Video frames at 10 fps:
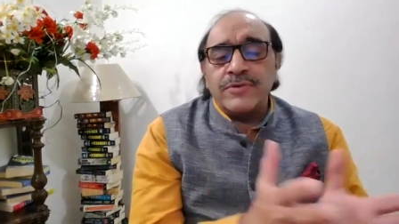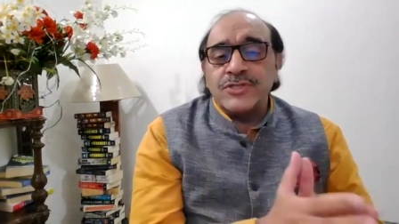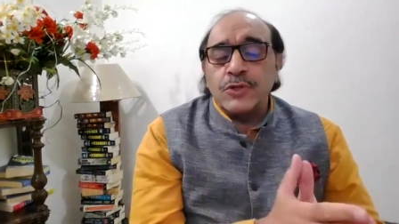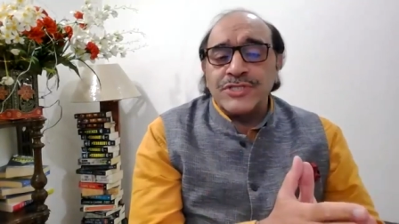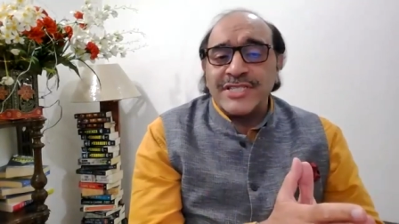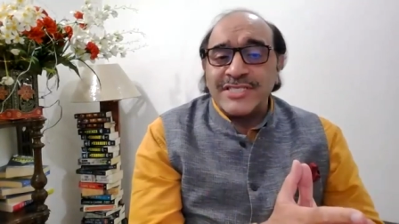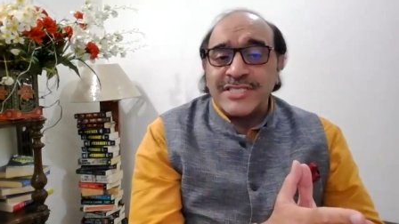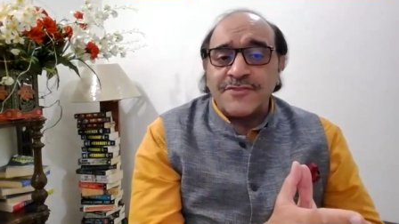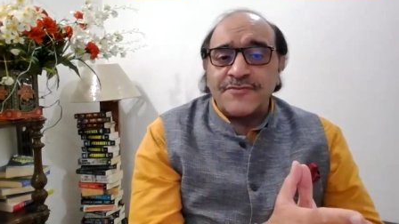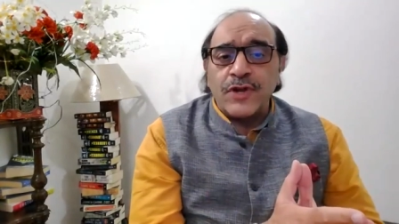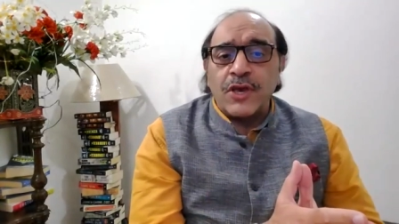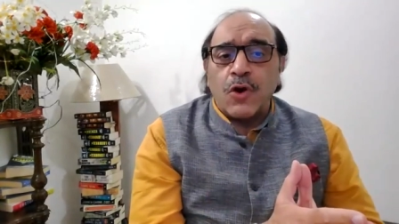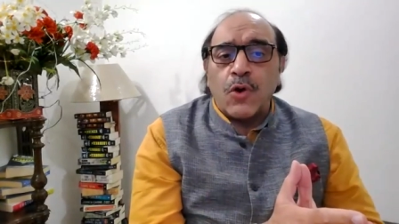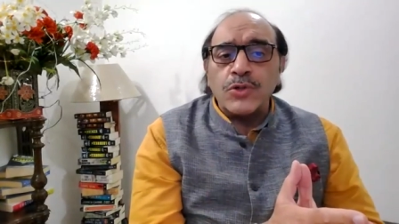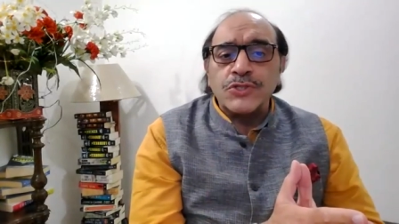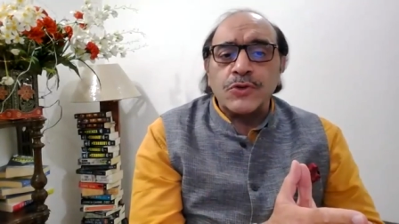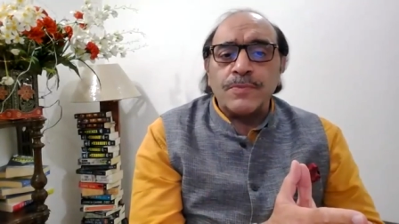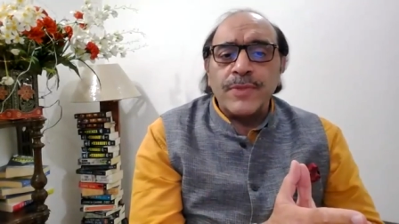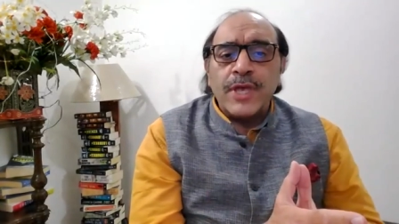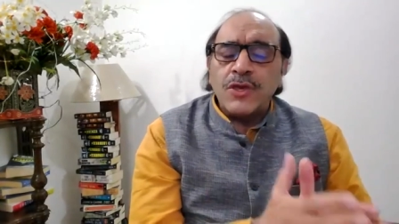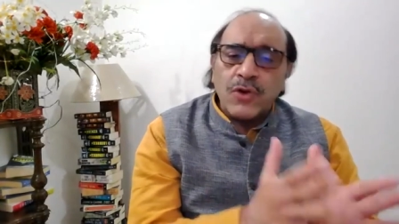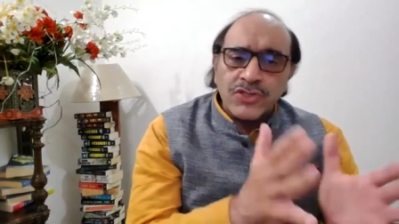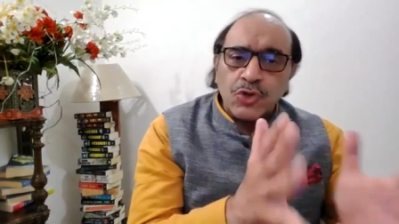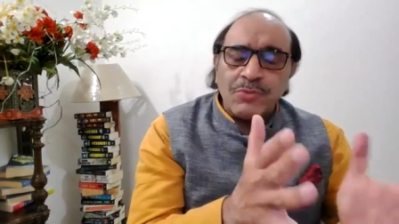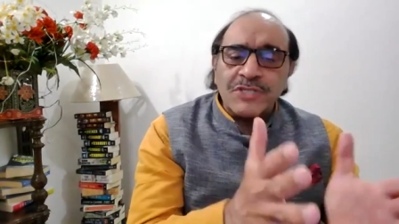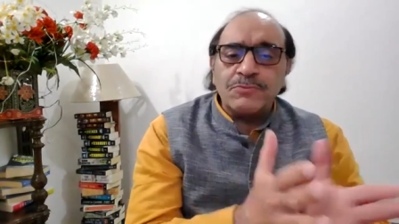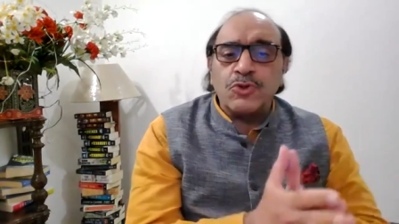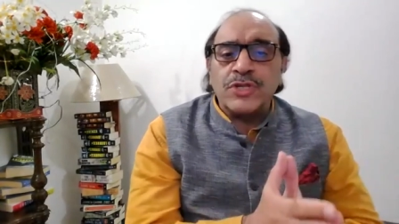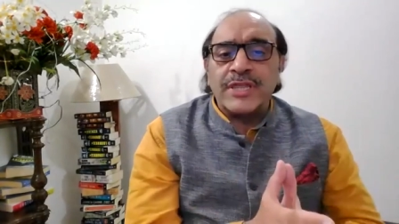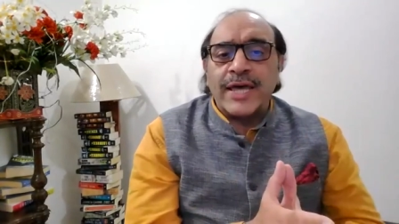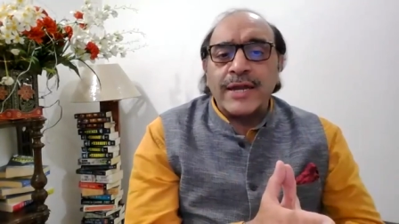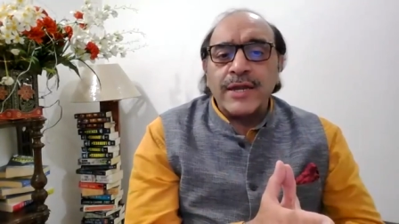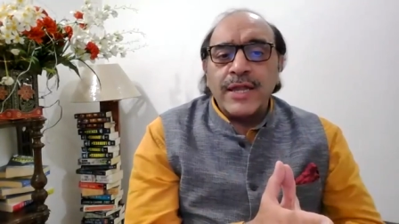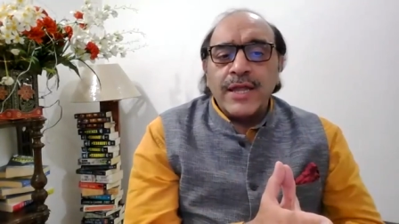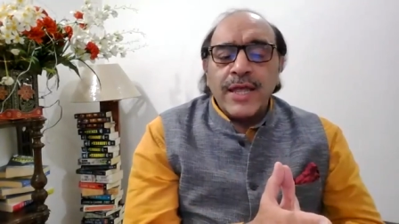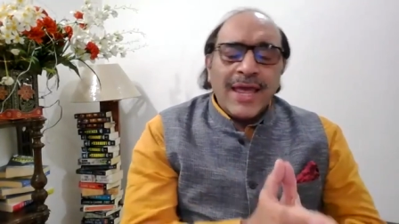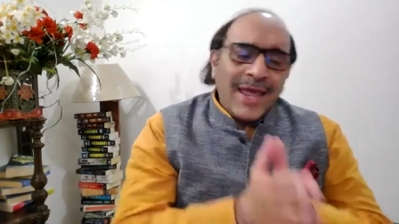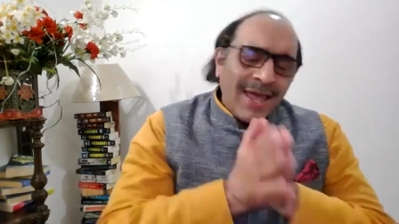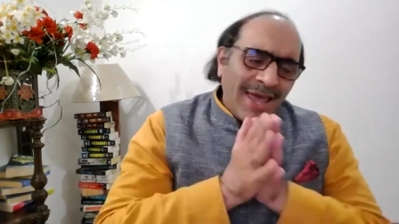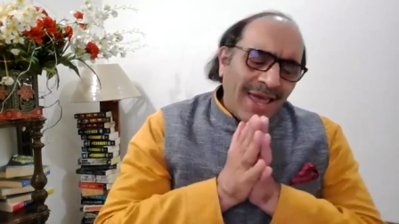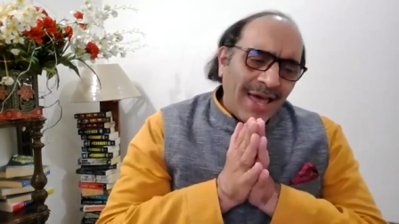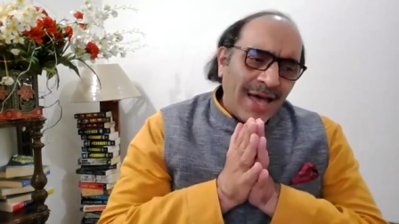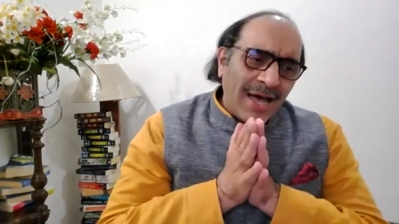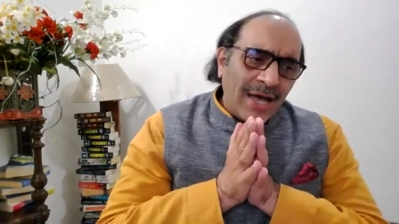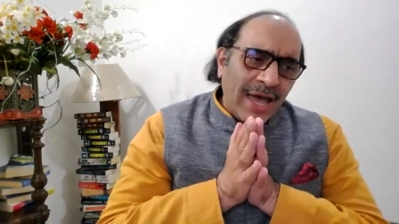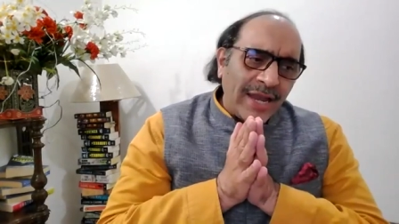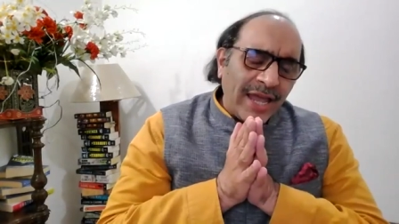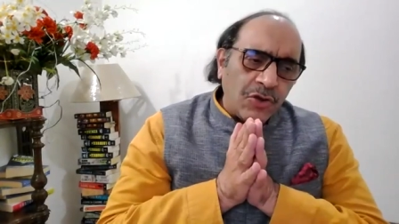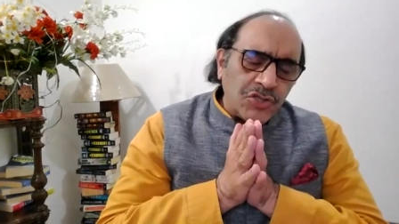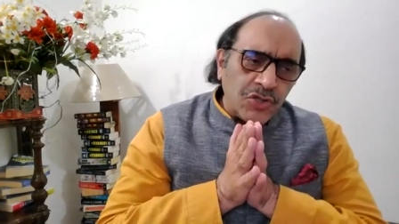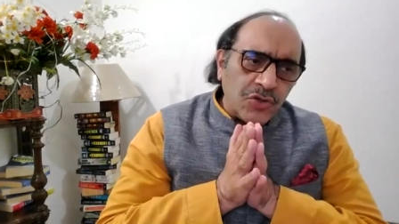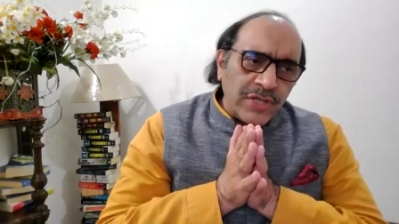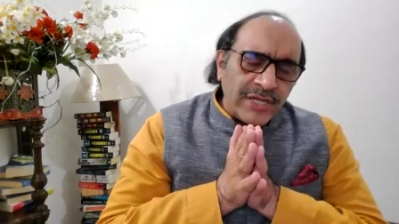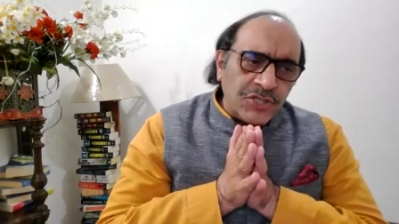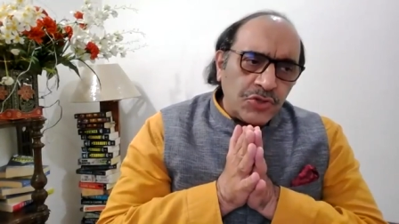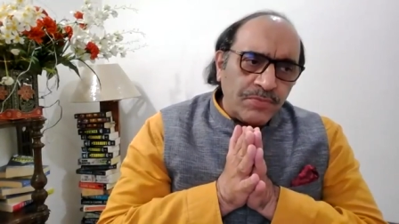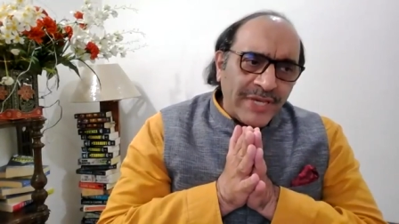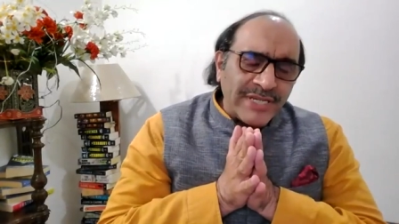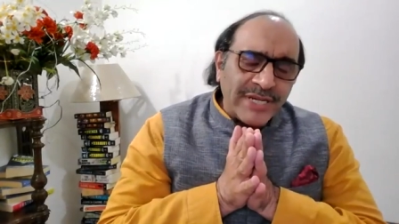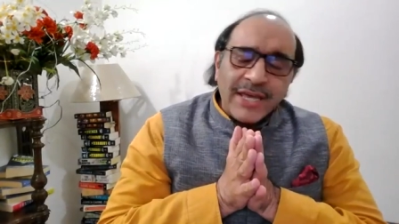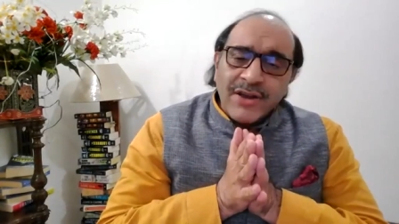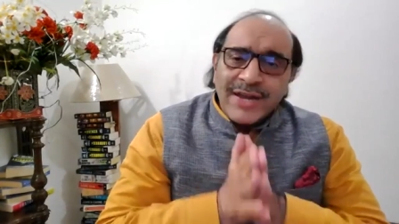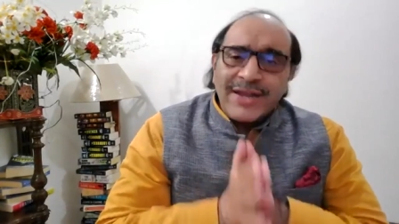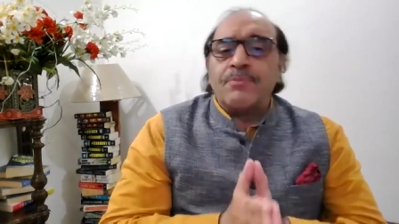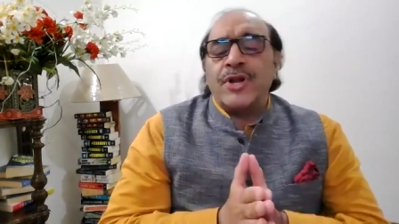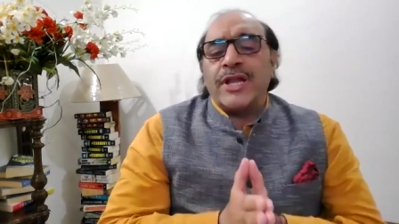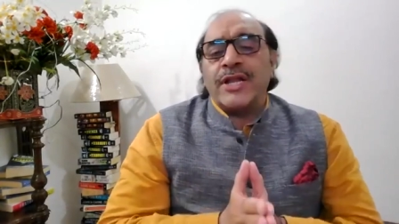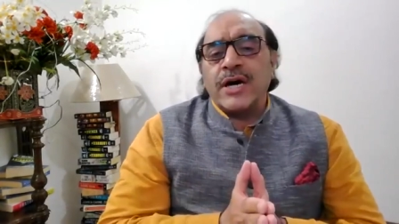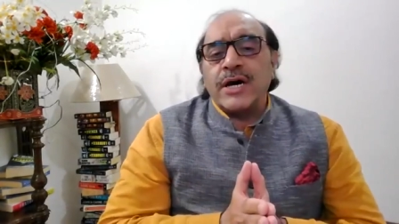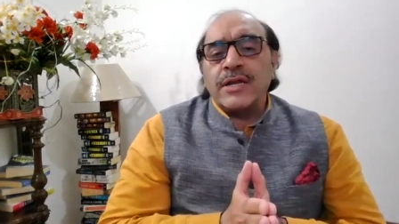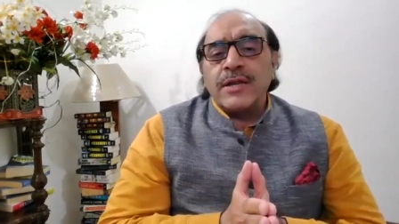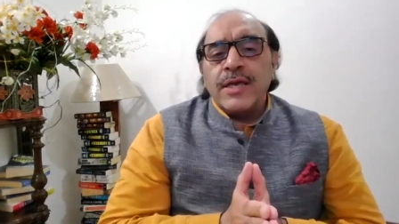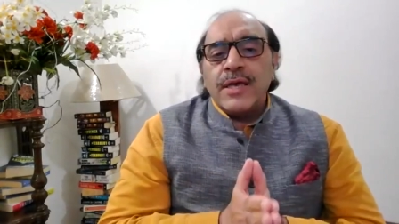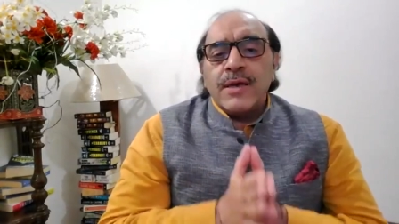so successfully also. You are so much more than that. And I also know that you basically are a liberal at heart.